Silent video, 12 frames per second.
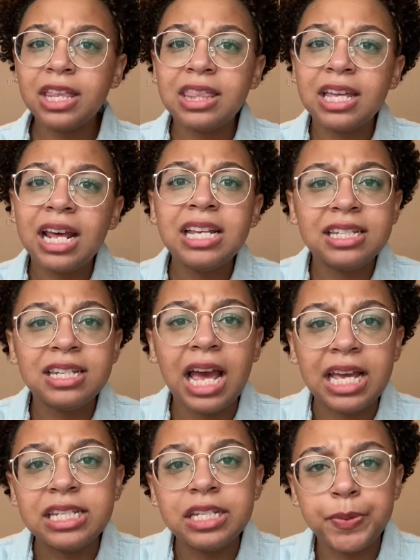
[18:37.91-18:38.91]
that
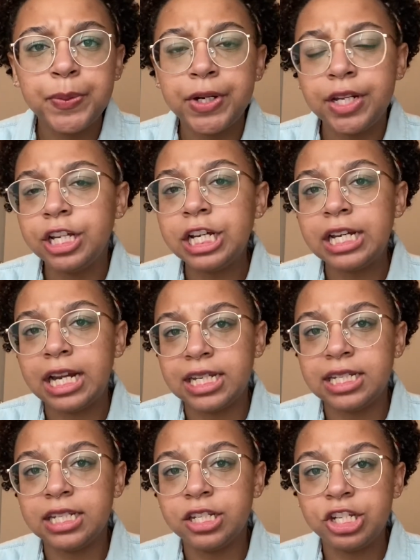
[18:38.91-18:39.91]
I did pretty good. I
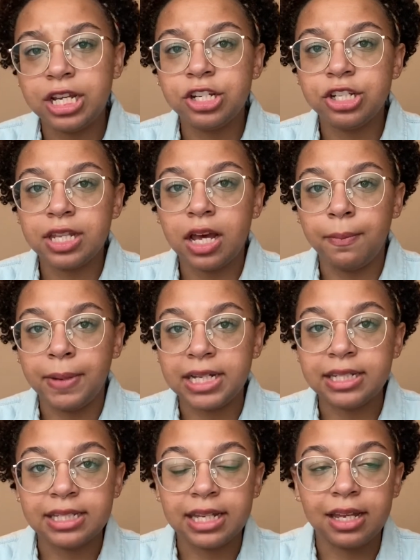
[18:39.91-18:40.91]
did change that
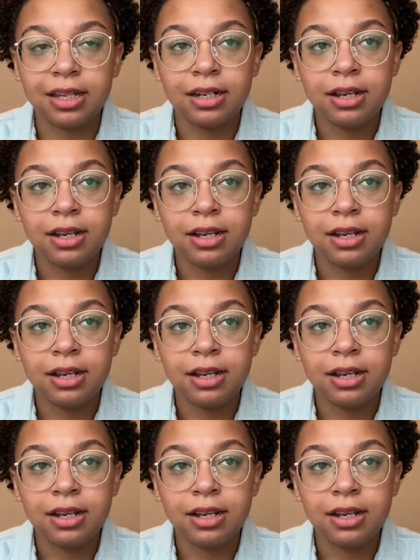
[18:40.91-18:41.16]
mindset.